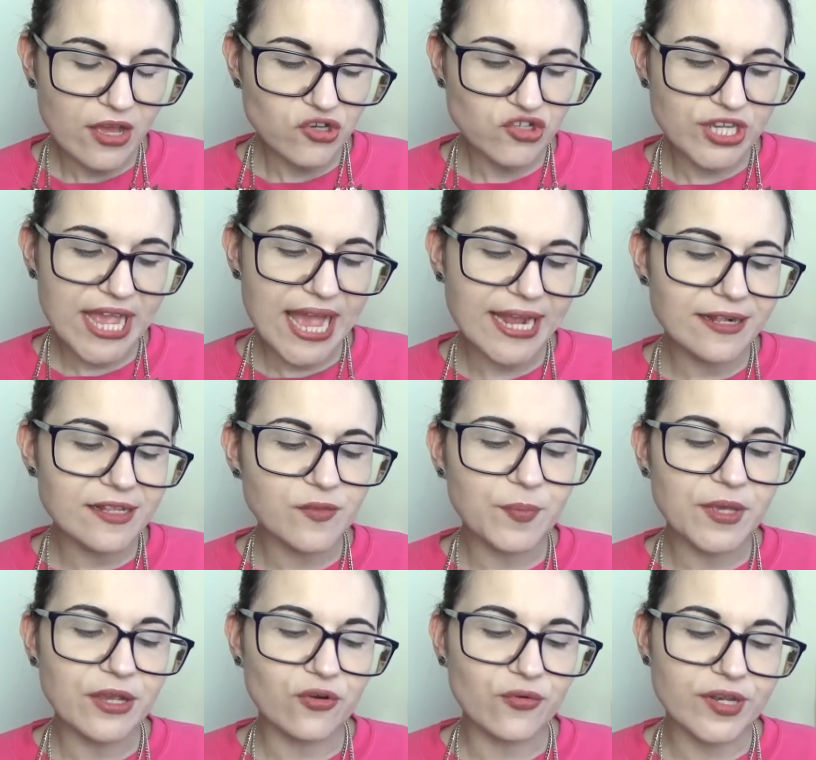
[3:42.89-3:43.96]
She hates
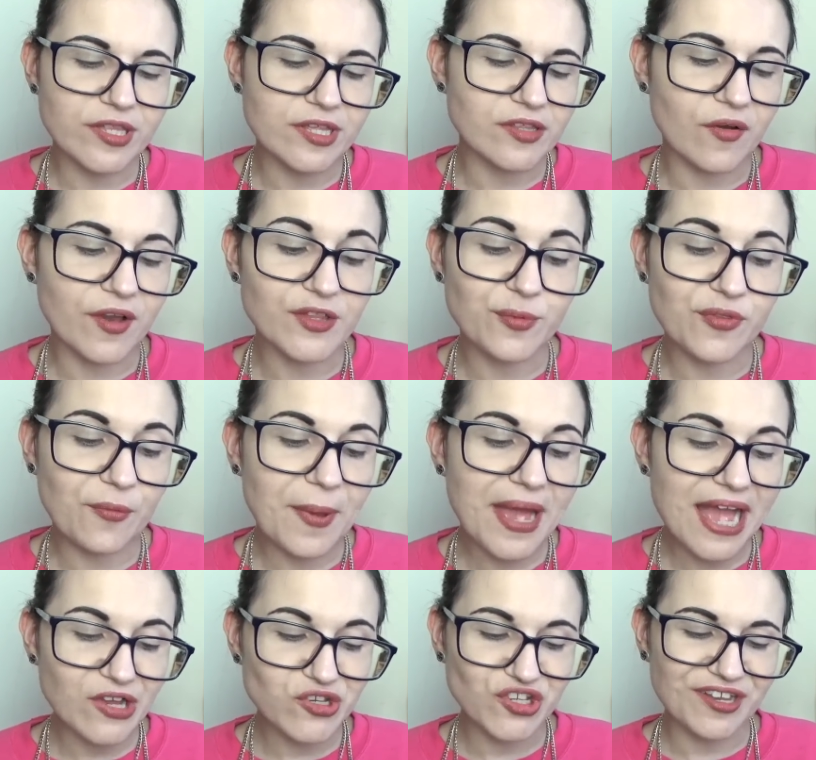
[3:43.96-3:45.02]
being criticized with a
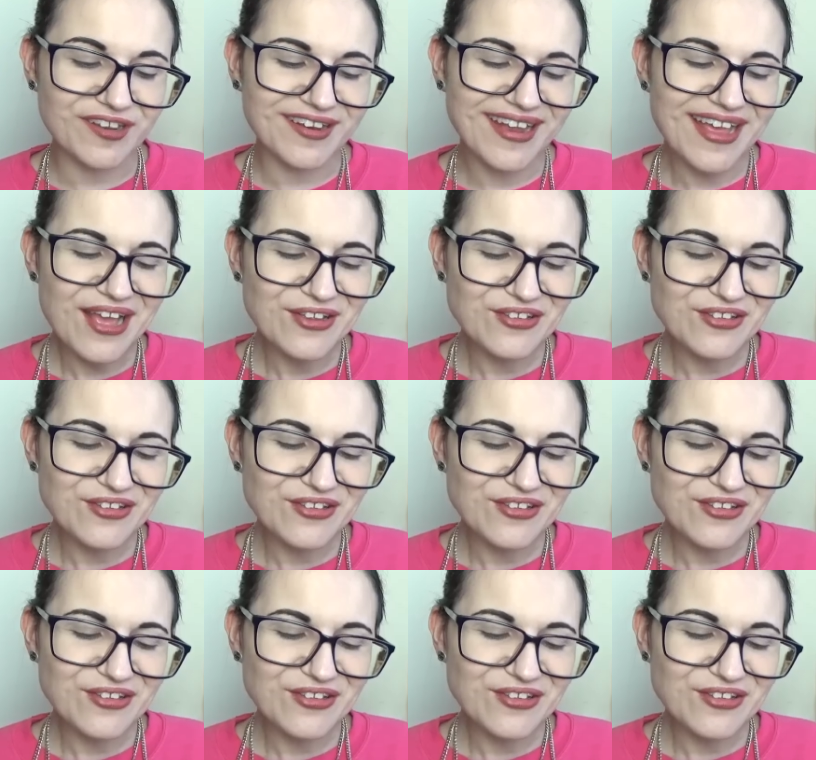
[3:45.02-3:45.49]
passion.